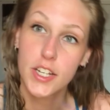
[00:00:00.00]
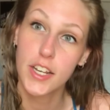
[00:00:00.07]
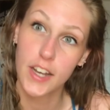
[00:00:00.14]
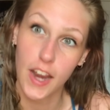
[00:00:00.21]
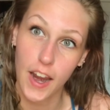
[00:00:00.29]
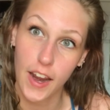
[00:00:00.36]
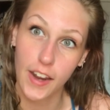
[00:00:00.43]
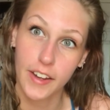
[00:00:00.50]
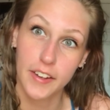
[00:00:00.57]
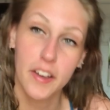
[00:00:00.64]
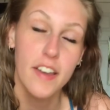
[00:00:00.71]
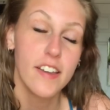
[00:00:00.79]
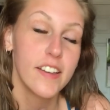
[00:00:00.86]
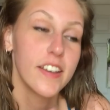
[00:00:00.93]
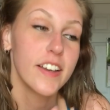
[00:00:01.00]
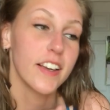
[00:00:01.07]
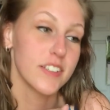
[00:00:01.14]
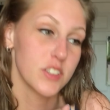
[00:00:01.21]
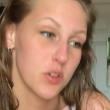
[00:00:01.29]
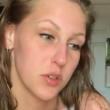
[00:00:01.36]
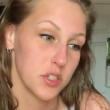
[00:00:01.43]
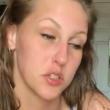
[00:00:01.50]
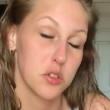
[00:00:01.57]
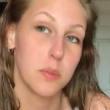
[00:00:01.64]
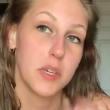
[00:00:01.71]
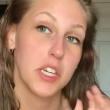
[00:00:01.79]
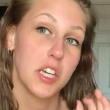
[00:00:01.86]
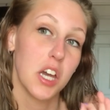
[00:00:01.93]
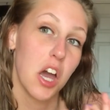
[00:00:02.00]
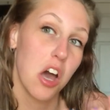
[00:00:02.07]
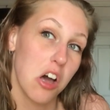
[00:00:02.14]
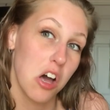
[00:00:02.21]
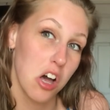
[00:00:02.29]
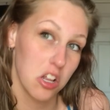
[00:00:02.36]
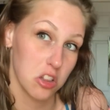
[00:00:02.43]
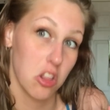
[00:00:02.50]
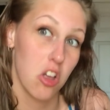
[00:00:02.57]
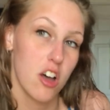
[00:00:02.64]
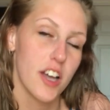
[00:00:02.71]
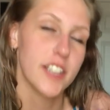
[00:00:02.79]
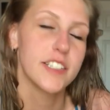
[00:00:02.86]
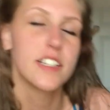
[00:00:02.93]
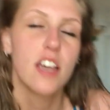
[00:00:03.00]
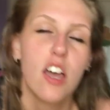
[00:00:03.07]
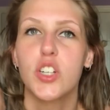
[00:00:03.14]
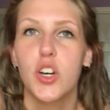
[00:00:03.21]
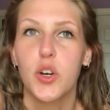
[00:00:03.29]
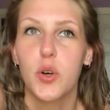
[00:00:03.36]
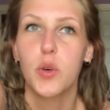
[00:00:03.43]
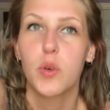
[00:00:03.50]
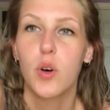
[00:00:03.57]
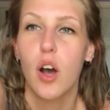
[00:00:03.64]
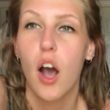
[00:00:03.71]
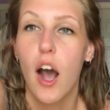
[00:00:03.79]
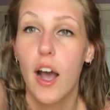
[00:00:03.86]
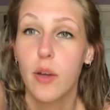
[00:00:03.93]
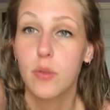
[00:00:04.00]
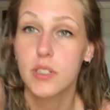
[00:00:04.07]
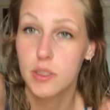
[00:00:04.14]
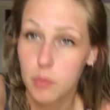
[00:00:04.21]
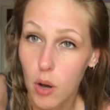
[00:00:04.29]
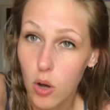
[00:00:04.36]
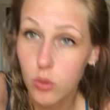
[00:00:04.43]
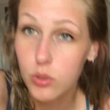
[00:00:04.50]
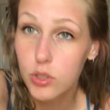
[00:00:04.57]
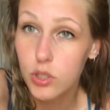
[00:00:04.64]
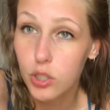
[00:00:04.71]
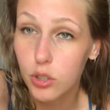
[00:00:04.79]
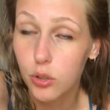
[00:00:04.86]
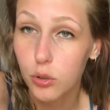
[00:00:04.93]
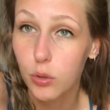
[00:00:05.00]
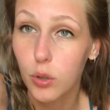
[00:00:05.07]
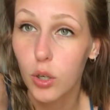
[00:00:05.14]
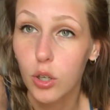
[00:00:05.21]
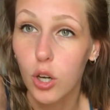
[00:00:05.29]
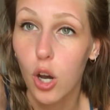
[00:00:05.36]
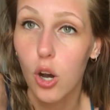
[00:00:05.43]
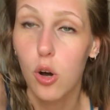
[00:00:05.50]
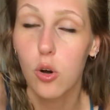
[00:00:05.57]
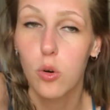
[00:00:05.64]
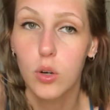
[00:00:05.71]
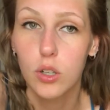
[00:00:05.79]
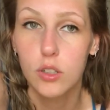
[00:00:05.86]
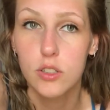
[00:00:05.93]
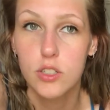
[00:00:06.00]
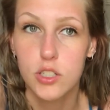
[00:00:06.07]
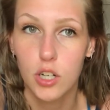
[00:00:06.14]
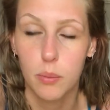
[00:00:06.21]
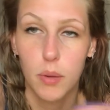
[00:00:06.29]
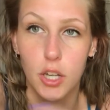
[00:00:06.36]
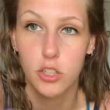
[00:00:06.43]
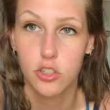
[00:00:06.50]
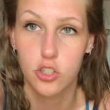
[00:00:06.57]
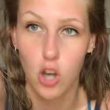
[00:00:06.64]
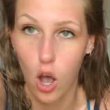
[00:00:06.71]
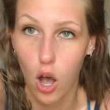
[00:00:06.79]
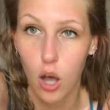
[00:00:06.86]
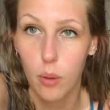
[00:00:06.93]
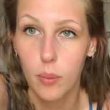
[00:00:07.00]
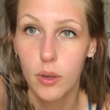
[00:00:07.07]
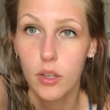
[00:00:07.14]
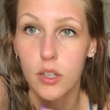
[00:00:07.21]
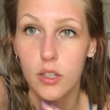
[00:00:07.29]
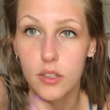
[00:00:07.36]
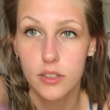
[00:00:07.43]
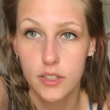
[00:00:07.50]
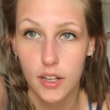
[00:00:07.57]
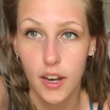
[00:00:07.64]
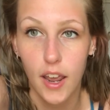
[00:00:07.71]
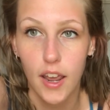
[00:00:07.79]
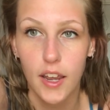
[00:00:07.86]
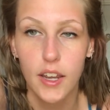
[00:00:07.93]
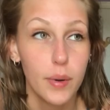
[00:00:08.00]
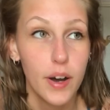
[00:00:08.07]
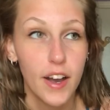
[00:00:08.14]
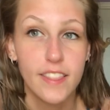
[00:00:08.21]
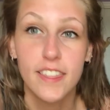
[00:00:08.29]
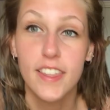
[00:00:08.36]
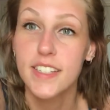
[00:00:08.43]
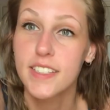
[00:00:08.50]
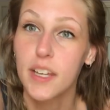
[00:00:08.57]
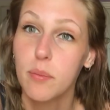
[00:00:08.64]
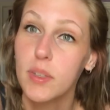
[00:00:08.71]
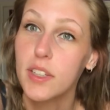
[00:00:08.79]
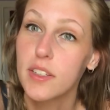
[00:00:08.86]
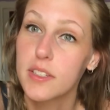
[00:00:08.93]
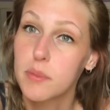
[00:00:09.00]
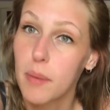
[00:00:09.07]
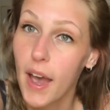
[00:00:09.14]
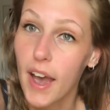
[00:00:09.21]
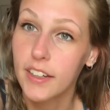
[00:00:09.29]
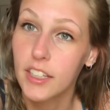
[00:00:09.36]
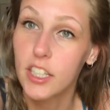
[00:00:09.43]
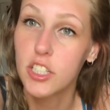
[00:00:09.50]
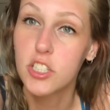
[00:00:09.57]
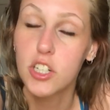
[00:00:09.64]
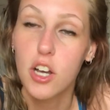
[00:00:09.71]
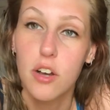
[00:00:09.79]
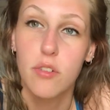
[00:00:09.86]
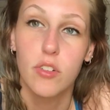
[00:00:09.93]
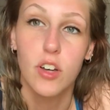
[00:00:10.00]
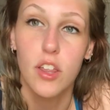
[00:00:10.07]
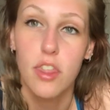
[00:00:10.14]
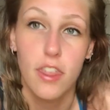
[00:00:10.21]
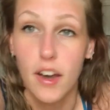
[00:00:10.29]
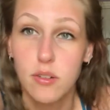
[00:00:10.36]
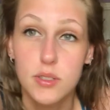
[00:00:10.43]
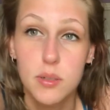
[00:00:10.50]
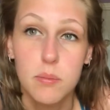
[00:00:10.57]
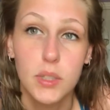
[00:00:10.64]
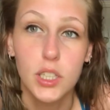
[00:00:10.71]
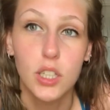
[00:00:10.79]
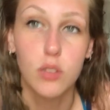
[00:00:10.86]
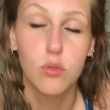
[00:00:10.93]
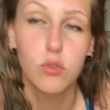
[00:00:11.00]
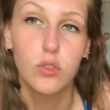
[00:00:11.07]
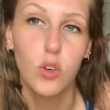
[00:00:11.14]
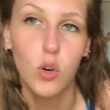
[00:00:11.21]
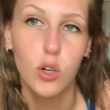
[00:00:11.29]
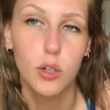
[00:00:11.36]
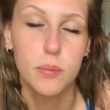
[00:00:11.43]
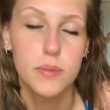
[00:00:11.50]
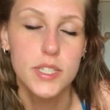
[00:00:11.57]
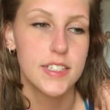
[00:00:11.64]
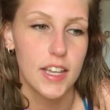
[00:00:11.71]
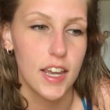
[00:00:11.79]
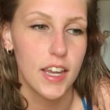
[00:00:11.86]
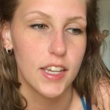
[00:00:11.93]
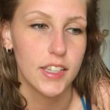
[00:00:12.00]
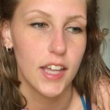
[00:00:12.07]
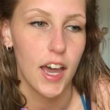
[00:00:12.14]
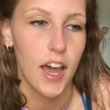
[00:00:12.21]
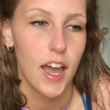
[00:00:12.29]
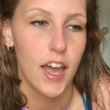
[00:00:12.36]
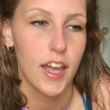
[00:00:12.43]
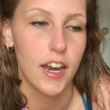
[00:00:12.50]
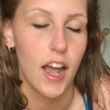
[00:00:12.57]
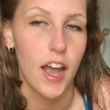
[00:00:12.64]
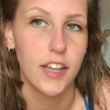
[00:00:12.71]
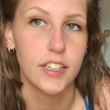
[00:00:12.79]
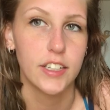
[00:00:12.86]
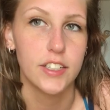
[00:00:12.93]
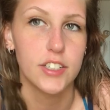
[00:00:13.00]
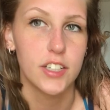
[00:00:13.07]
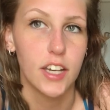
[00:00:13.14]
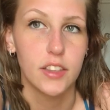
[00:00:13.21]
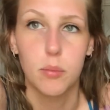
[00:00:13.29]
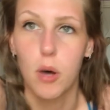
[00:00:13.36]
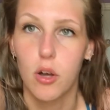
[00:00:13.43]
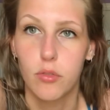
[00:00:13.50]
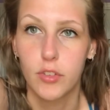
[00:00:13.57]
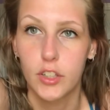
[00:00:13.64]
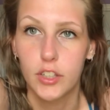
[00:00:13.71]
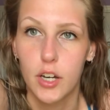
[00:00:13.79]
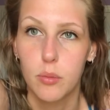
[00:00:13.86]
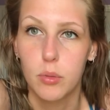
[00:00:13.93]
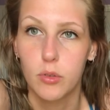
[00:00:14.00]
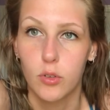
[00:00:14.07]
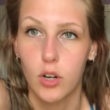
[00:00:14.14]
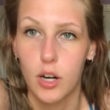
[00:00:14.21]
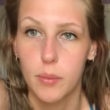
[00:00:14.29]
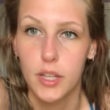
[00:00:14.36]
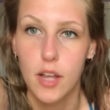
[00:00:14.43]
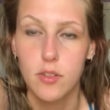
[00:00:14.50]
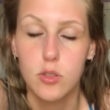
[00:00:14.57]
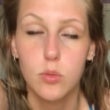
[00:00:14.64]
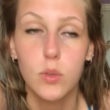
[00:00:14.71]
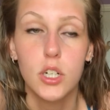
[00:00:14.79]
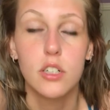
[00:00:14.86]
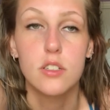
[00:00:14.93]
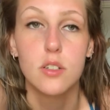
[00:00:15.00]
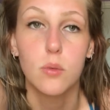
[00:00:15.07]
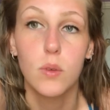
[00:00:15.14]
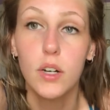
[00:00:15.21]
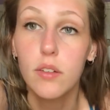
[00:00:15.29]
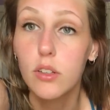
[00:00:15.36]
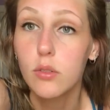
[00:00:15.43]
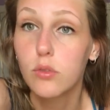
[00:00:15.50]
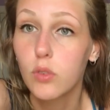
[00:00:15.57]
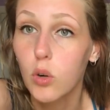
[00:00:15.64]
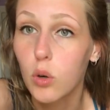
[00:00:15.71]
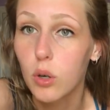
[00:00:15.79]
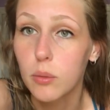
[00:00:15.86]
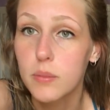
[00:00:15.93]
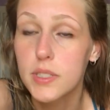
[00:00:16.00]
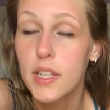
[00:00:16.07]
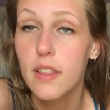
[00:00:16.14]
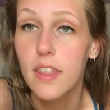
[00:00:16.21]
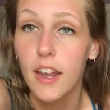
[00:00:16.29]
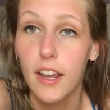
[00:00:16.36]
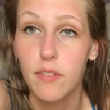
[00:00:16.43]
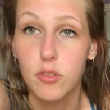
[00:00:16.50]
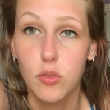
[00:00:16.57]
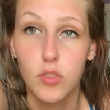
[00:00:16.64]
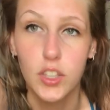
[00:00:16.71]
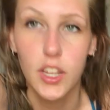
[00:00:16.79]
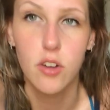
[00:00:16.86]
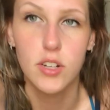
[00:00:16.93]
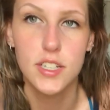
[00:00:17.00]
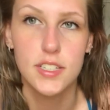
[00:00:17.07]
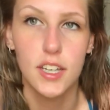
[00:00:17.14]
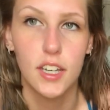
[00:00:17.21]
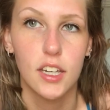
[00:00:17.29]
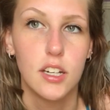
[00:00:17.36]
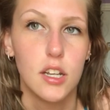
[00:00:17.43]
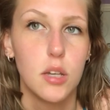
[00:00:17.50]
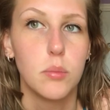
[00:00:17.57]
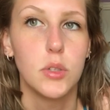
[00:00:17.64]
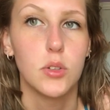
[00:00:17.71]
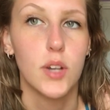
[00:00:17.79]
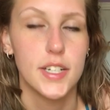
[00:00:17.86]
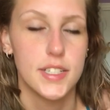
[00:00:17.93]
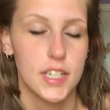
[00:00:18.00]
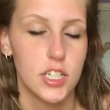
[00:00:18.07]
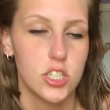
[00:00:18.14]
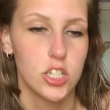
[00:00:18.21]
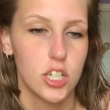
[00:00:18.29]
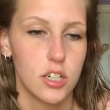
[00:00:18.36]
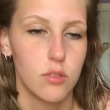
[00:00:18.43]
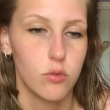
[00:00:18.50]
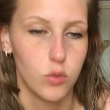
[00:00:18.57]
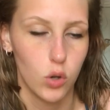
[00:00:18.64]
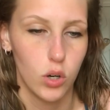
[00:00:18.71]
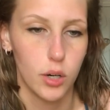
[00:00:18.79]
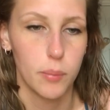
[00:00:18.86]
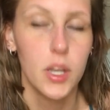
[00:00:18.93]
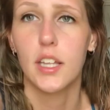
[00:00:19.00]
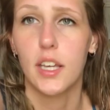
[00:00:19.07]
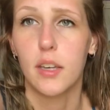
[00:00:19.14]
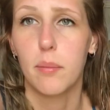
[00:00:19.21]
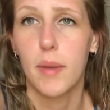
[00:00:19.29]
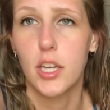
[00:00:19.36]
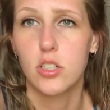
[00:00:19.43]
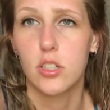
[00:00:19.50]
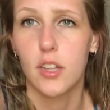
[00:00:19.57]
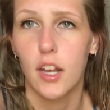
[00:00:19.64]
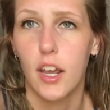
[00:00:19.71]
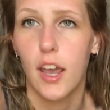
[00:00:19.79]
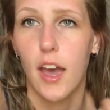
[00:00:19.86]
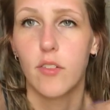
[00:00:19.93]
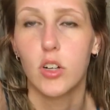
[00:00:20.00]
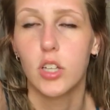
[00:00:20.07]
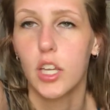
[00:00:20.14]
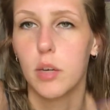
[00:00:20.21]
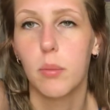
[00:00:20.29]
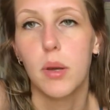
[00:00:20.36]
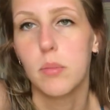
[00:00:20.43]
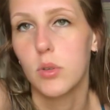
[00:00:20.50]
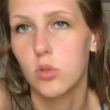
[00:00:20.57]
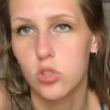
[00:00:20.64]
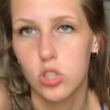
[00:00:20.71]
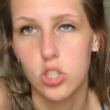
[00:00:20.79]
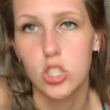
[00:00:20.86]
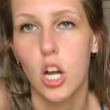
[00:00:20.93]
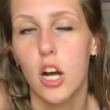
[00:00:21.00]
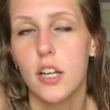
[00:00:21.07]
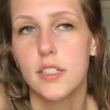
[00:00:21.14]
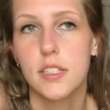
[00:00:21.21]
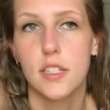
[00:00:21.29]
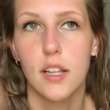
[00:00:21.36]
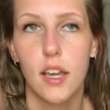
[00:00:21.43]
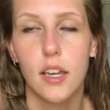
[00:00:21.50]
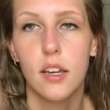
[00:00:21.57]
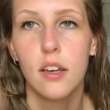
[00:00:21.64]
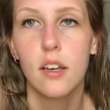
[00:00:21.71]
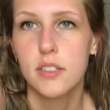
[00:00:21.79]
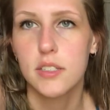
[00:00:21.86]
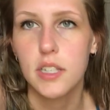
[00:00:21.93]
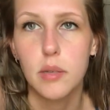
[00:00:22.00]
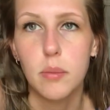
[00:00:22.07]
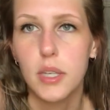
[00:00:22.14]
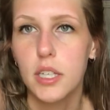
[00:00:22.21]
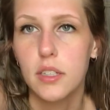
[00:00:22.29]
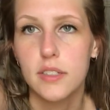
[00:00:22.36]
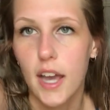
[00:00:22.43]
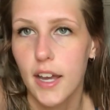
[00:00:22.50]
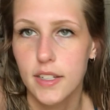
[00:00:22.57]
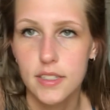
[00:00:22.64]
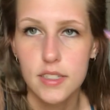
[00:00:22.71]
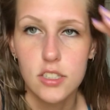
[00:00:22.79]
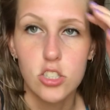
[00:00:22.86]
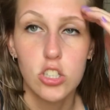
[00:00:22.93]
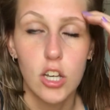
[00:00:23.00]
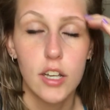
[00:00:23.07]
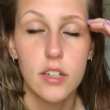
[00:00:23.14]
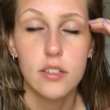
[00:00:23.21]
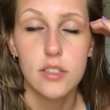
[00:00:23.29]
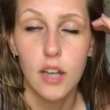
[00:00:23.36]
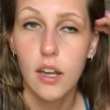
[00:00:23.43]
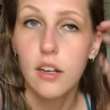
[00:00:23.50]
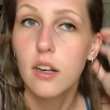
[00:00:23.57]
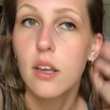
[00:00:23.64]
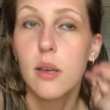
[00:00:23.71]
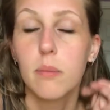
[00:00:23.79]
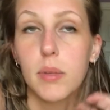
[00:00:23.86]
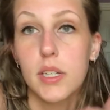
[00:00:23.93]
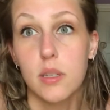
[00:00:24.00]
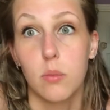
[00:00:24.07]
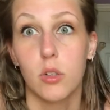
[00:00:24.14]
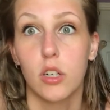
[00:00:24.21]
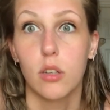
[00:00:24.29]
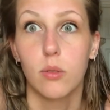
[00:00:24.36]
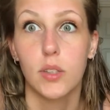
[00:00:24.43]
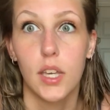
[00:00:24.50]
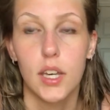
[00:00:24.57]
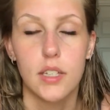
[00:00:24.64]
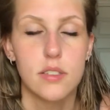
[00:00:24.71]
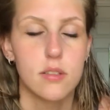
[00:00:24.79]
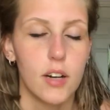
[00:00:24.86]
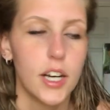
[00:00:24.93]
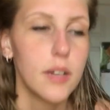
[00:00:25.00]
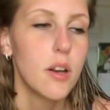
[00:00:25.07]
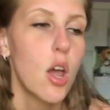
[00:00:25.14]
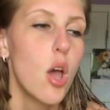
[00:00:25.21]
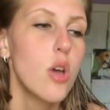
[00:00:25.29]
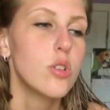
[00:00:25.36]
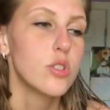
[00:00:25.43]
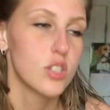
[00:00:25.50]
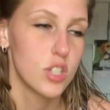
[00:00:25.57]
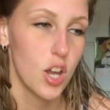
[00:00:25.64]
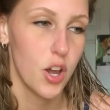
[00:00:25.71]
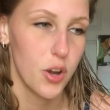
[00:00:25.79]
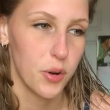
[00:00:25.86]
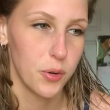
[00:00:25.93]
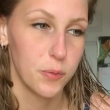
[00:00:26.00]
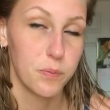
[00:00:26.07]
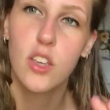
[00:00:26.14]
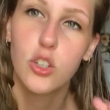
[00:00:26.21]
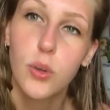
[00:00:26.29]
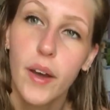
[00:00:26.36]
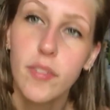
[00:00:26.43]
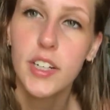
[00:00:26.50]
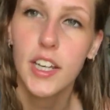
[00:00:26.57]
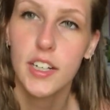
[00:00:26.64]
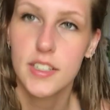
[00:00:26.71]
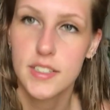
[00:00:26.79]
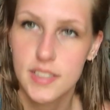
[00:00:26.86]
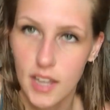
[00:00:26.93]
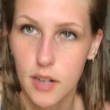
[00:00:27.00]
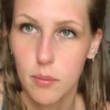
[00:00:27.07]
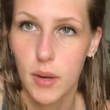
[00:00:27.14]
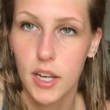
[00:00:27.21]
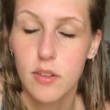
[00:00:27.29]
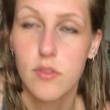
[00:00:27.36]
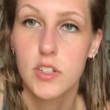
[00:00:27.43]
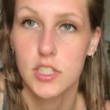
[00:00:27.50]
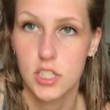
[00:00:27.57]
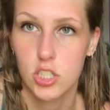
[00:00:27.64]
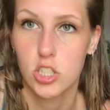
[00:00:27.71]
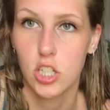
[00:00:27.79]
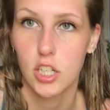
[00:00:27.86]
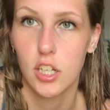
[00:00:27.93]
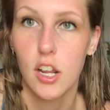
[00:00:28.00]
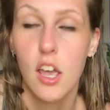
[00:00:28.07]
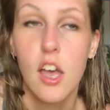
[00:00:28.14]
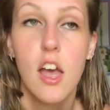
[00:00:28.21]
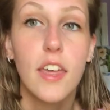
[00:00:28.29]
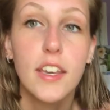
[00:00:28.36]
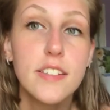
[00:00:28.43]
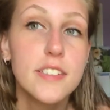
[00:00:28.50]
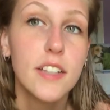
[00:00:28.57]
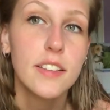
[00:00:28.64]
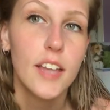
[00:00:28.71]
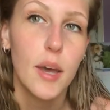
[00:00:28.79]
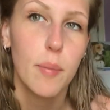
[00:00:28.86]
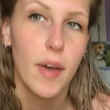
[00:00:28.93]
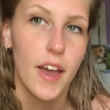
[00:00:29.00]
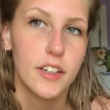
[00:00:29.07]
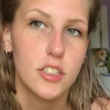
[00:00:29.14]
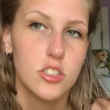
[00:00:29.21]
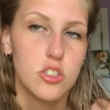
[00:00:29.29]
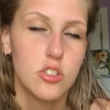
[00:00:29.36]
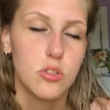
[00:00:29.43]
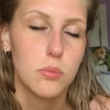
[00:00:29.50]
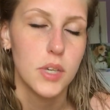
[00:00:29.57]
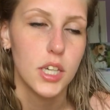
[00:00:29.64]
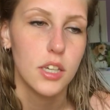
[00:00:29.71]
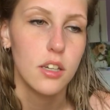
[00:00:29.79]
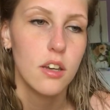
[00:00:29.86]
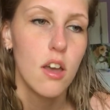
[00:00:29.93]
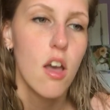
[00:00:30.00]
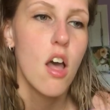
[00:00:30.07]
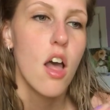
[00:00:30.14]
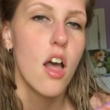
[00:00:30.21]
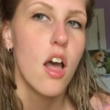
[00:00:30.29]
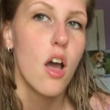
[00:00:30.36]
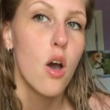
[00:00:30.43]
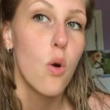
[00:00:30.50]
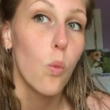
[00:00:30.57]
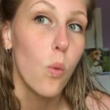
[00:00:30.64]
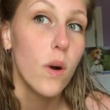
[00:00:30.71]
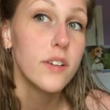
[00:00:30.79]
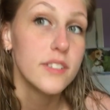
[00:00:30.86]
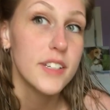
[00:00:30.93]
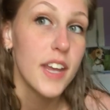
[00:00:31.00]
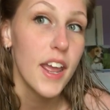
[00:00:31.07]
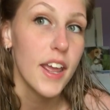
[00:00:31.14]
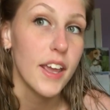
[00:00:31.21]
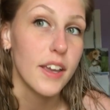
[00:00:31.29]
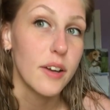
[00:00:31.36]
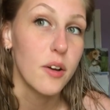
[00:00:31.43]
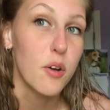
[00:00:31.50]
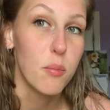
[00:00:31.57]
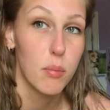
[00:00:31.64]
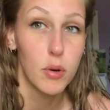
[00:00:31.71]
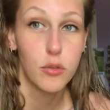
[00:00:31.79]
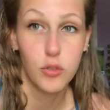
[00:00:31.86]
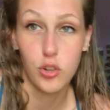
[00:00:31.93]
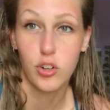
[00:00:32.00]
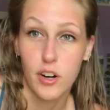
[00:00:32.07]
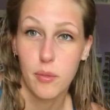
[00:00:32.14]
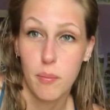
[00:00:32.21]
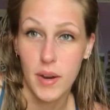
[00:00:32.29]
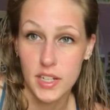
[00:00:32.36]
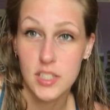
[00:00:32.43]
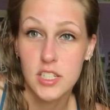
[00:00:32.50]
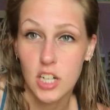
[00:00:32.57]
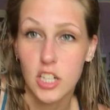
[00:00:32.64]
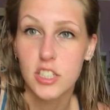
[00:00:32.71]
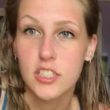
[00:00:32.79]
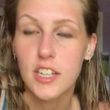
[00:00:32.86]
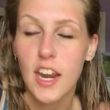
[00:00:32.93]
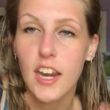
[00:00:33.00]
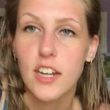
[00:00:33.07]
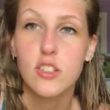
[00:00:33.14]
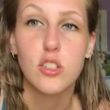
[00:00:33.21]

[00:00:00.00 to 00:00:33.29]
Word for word: Today is going to be a lot. So I was supposed to go start my job today, but they sent me this package of a thousand million forms saying that I need to get them all filled out before I'm allowed to work. So one of the forms that, I have to fill out is like an immunization form to like make sure that I have all like my booster shots and like TB tests and shit done because I'm working with kids, right? So you have to get it signed by a physician. They sent that package to me one day before my start date.